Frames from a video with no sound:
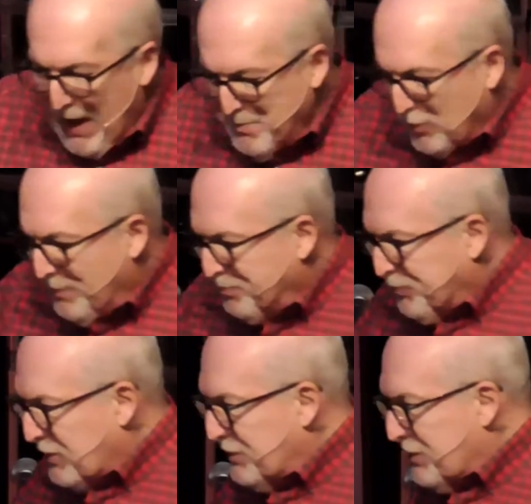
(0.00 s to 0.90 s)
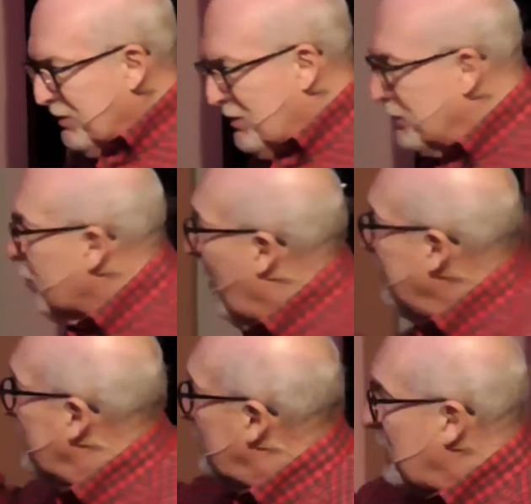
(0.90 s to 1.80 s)
Bible
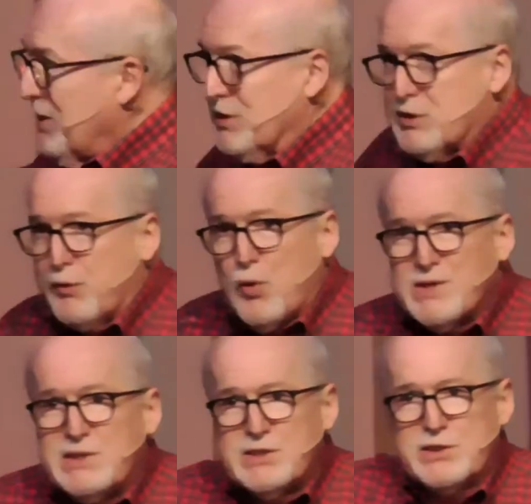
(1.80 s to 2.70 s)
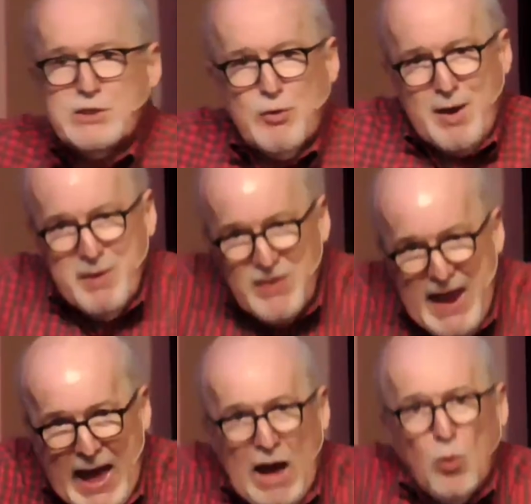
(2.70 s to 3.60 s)
describes sins, of course, it's describing
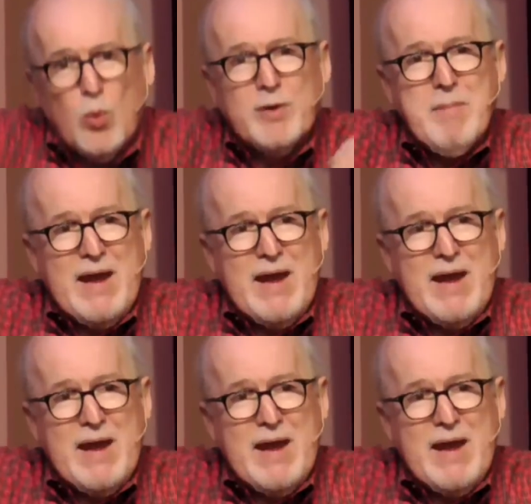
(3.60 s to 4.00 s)
the outward